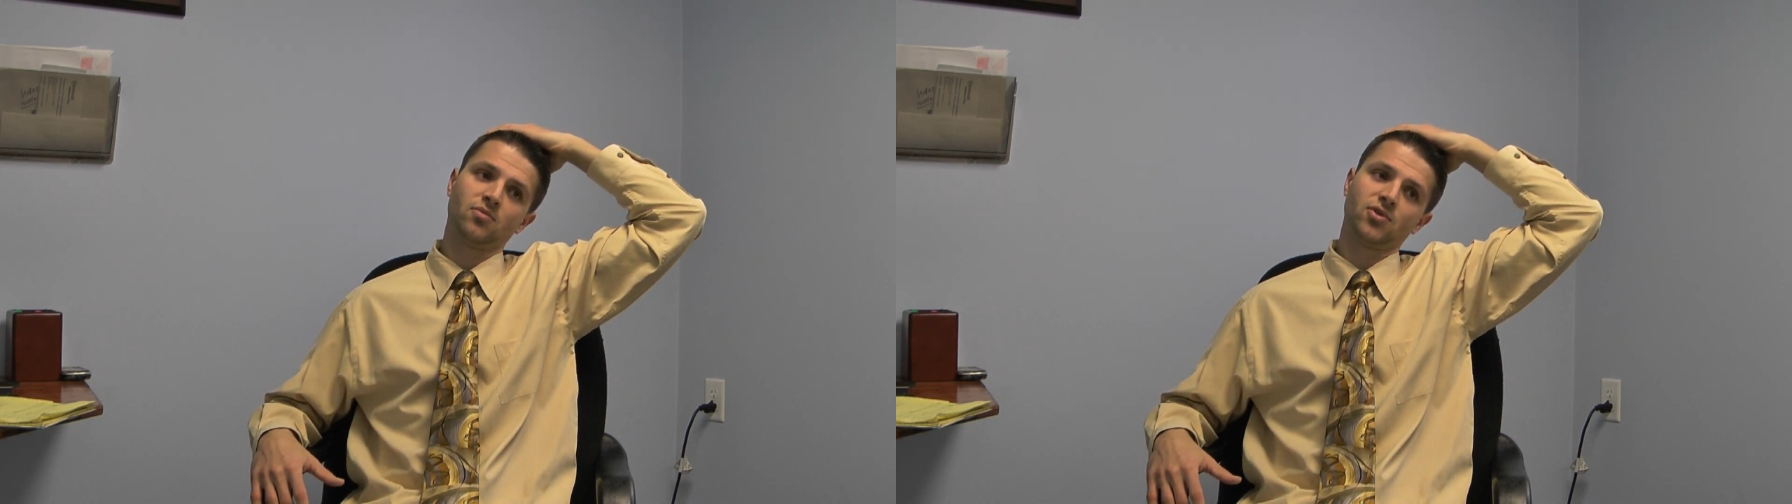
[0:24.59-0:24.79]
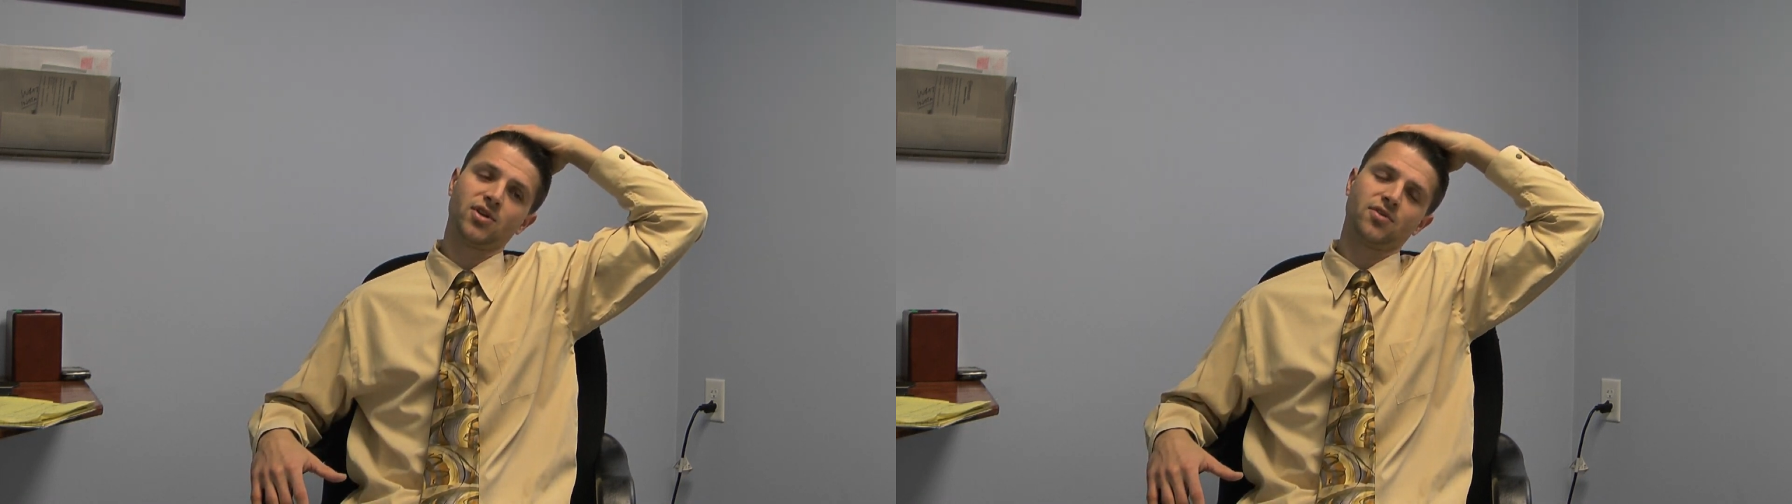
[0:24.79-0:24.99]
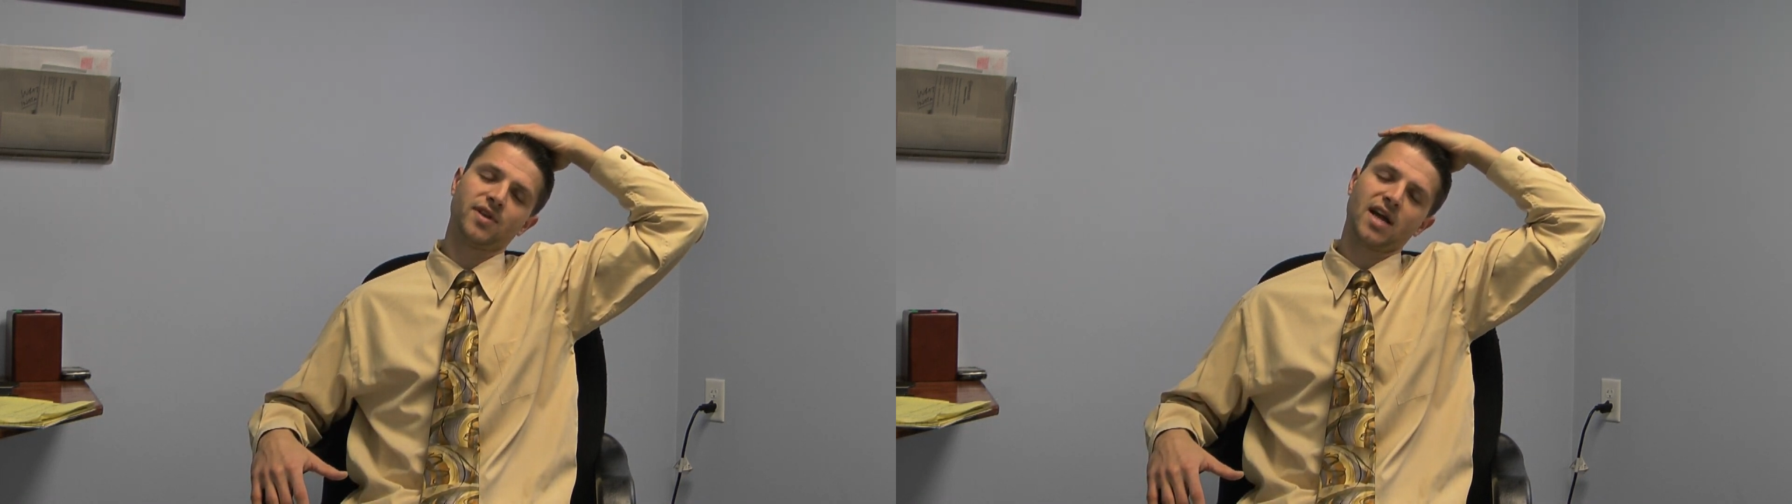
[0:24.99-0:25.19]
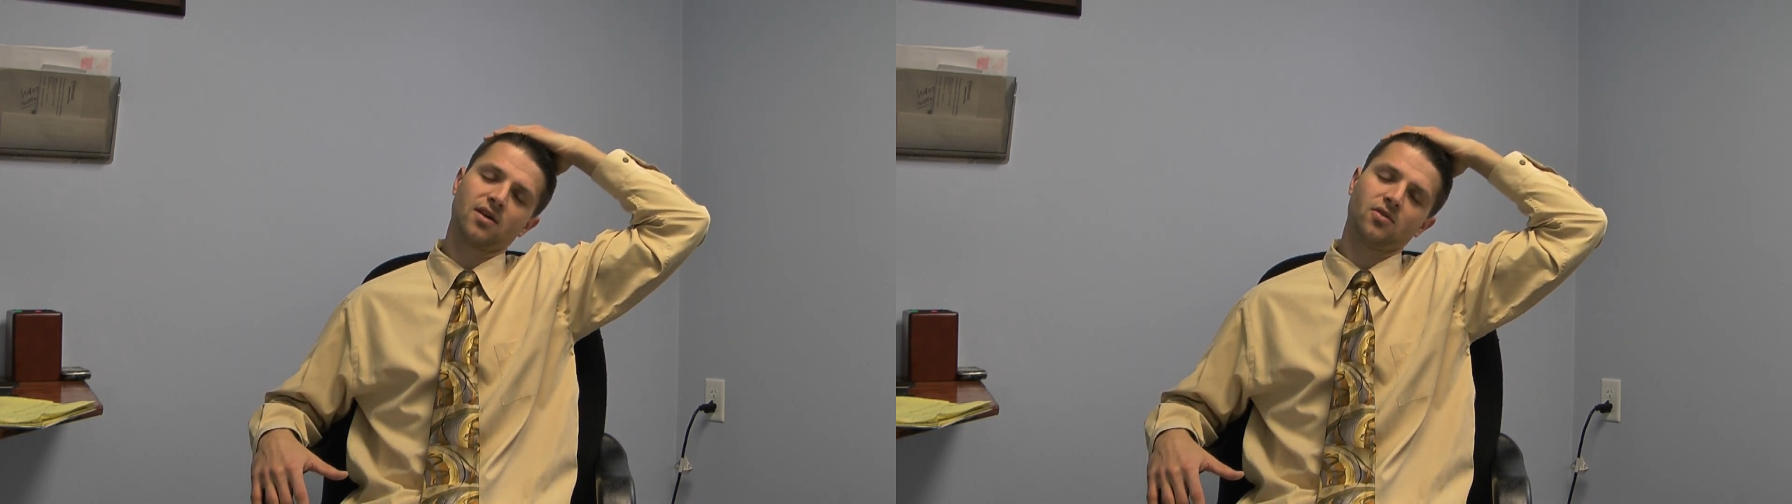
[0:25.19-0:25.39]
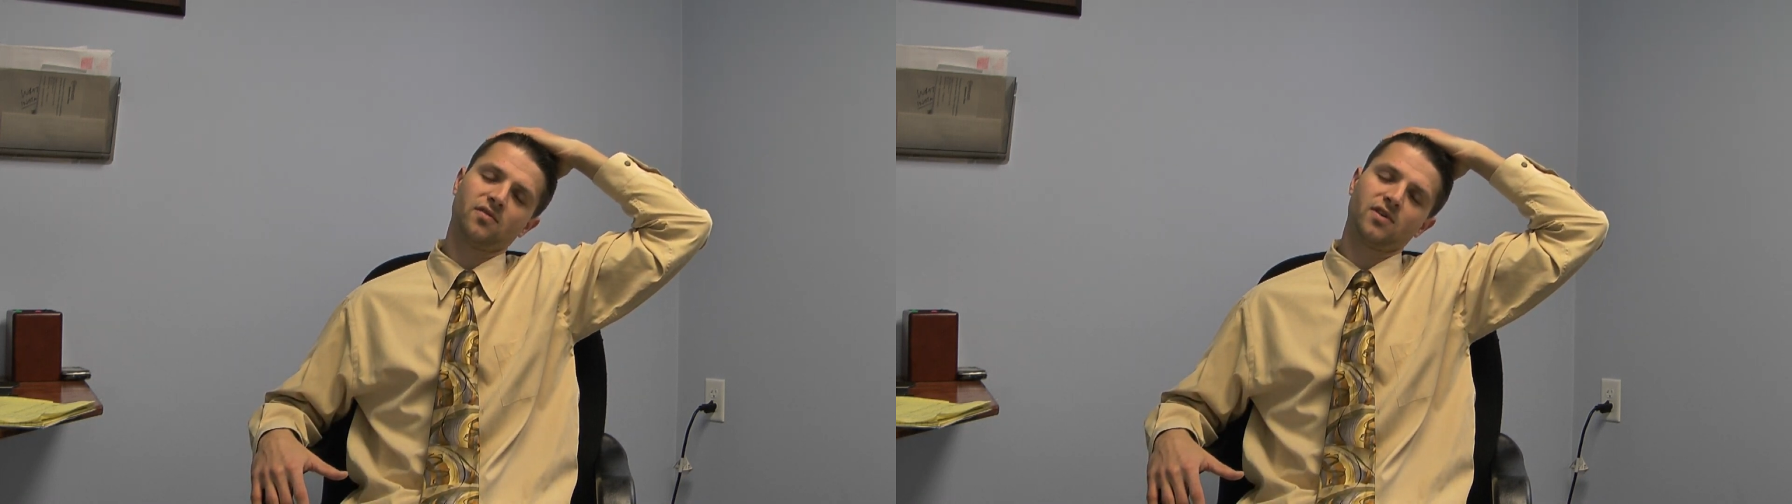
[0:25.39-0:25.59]
bring your
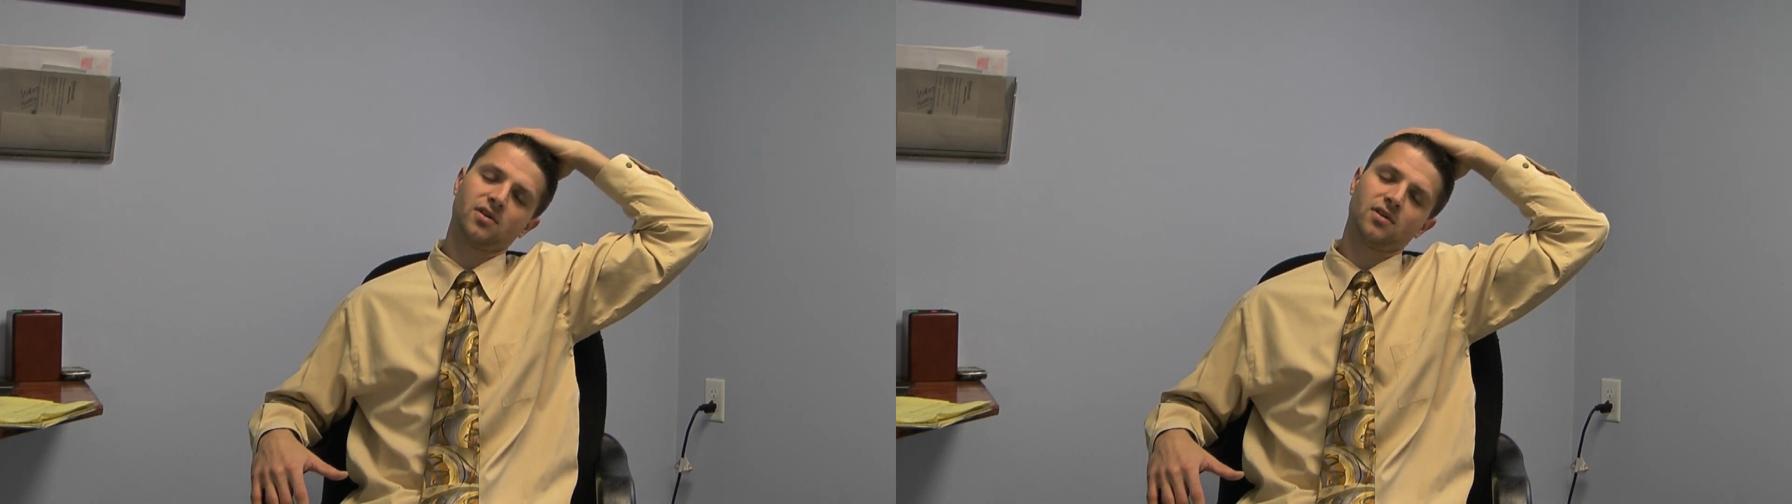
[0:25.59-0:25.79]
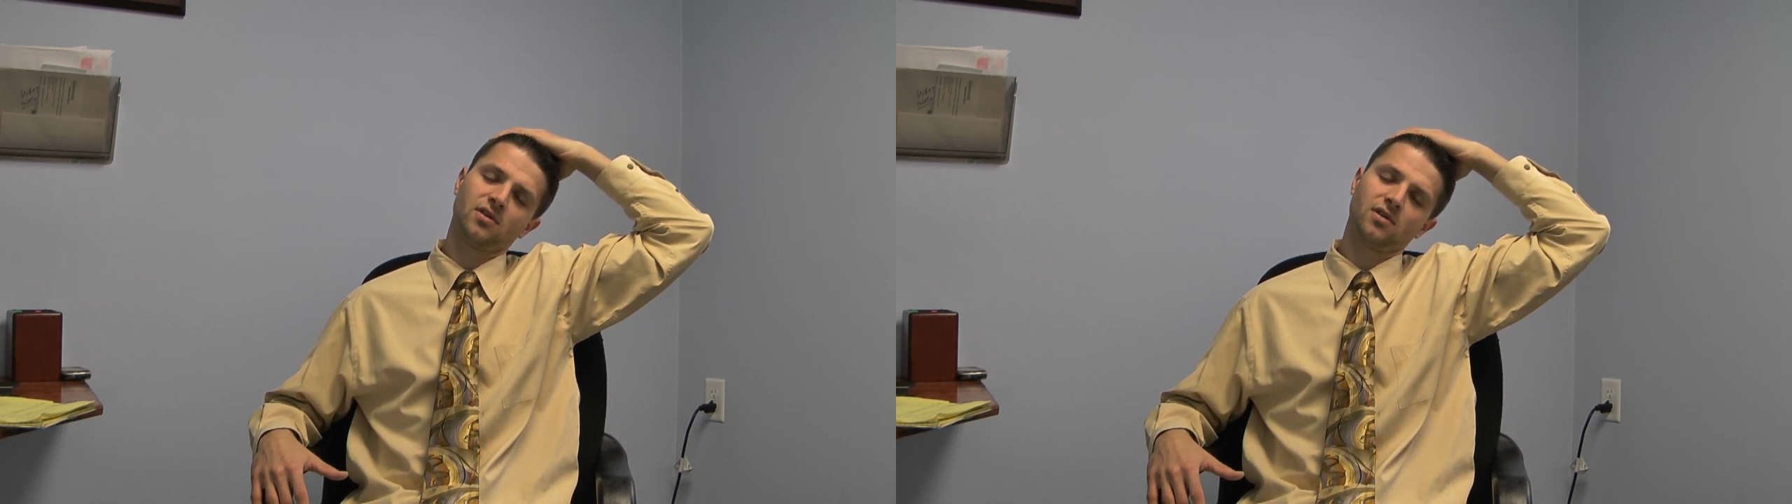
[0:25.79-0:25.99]
neck over,